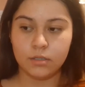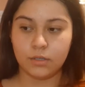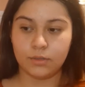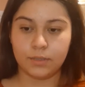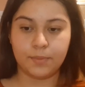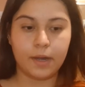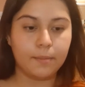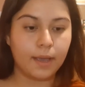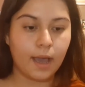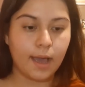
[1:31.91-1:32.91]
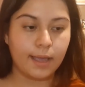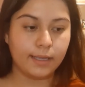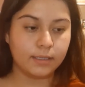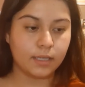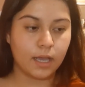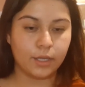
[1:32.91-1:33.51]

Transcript: So to prep my eyes, I